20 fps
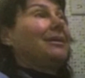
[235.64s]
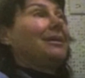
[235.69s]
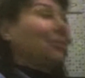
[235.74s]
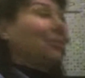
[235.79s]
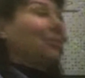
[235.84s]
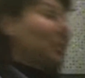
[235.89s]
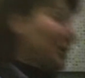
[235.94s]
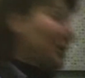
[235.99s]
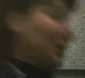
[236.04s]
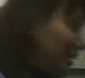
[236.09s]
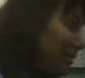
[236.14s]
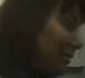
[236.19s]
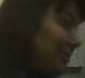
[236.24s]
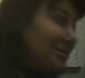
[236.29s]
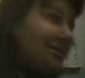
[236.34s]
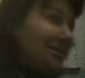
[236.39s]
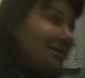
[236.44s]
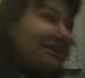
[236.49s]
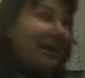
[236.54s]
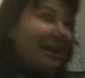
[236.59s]
what year is
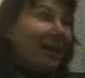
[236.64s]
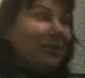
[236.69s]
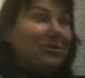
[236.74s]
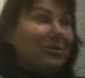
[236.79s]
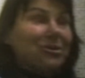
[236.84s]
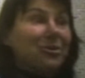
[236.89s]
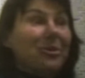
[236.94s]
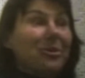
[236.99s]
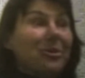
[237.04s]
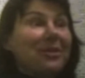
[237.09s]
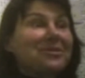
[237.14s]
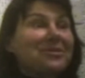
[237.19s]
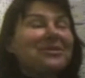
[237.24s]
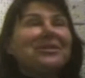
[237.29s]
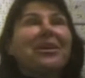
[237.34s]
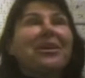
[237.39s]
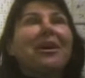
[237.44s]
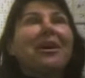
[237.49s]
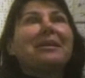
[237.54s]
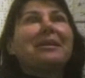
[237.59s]
it now?
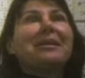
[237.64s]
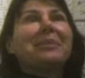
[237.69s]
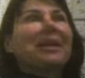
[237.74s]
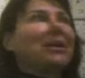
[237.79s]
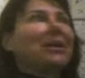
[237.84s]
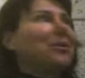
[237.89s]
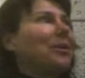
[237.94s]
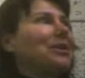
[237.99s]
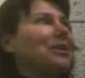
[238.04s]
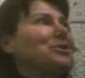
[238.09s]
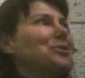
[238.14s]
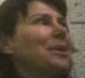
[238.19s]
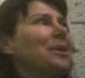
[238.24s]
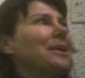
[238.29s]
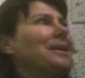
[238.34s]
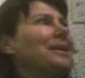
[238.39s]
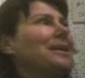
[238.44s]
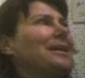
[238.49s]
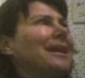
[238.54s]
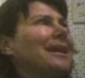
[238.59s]
2009? I mean, I
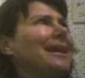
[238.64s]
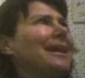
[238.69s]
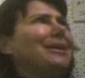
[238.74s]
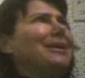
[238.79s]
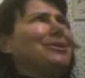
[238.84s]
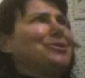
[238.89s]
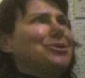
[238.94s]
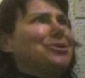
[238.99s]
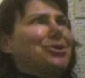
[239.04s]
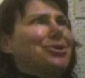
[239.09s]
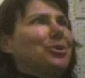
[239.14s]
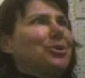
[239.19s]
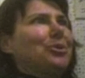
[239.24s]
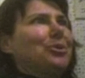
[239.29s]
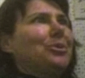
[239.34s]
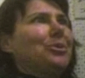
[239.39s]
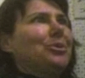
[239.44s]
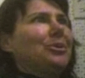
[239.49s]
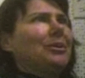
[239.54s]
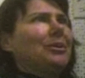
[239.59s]
graduated in 82,